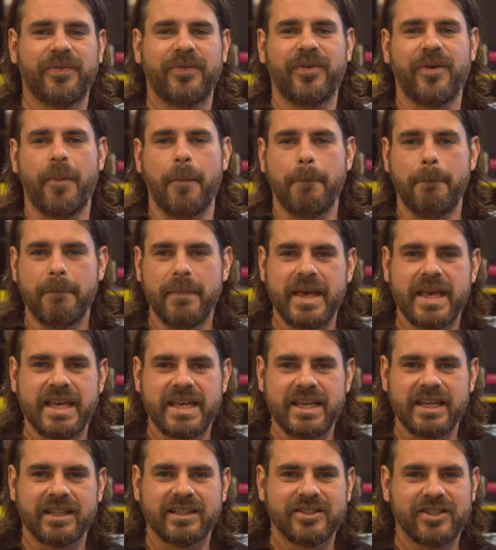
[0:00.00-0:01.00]
for
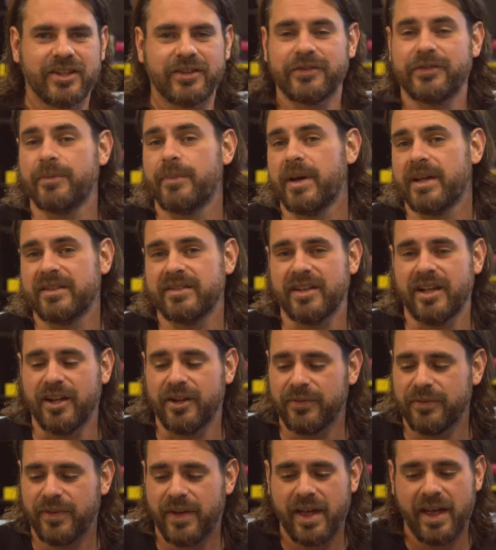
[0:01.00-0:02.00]
me, just for
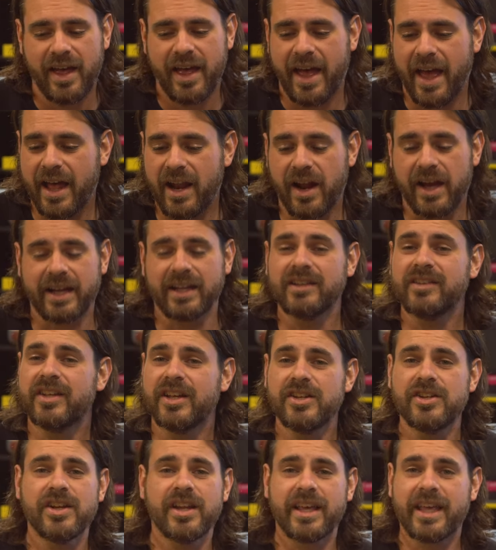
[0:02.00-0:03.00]
myself, and I
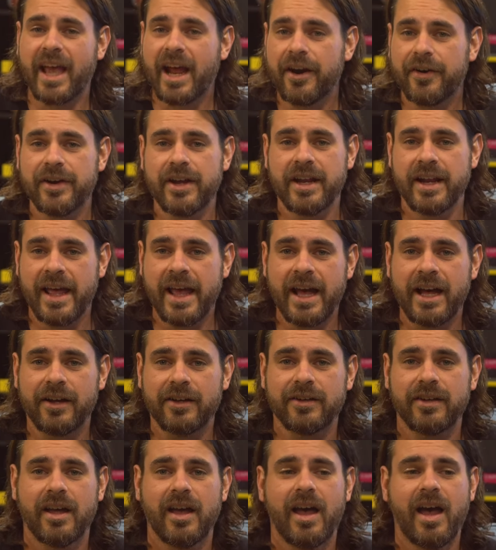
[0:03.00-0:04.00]
continue to carry it
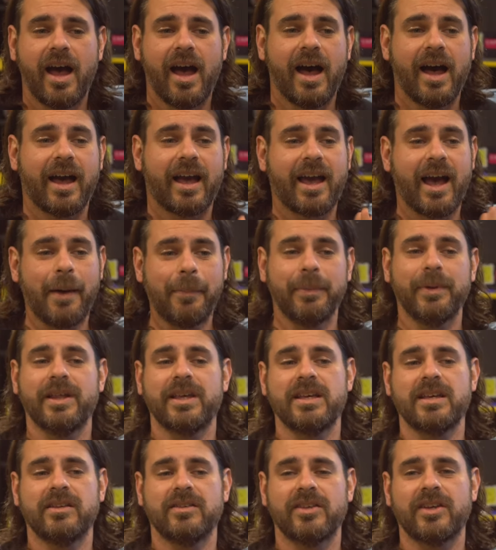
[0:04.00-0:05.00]
out. A couple of
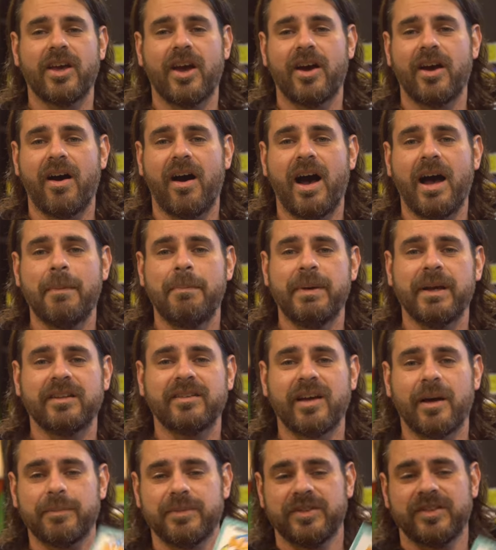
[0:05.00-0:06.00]
years ago, I
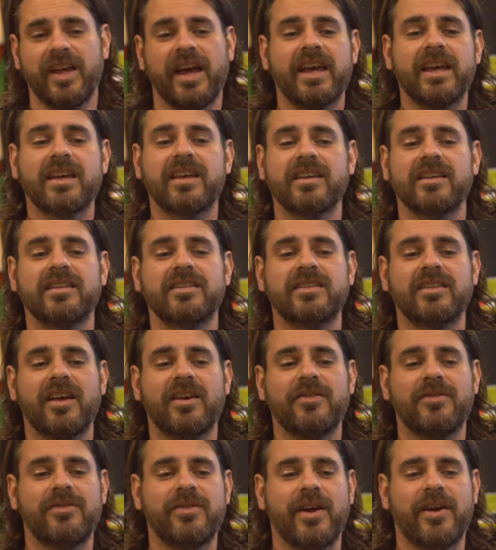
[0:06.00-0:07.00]
picked up Sega's
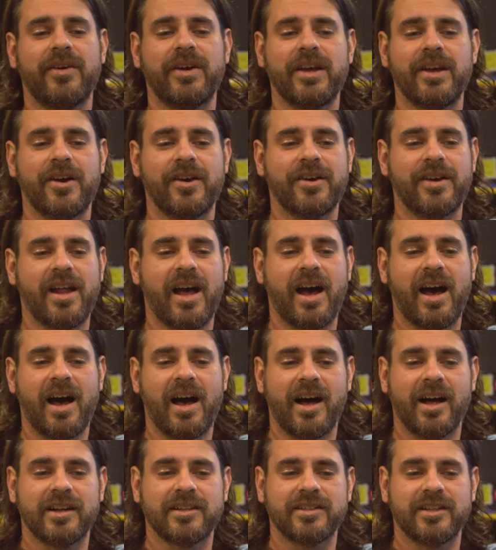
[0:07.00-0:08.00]
very own
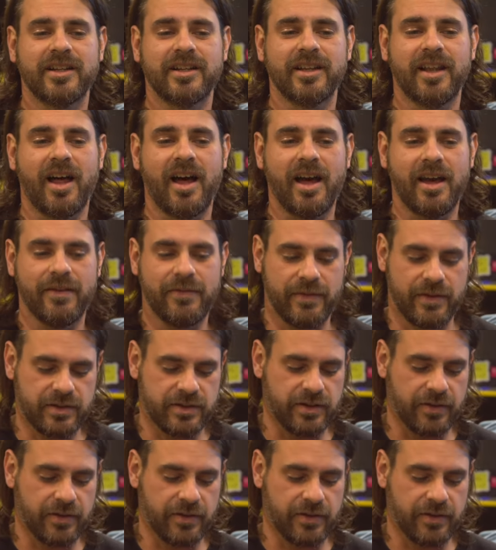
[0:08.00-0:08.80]
Art Alive,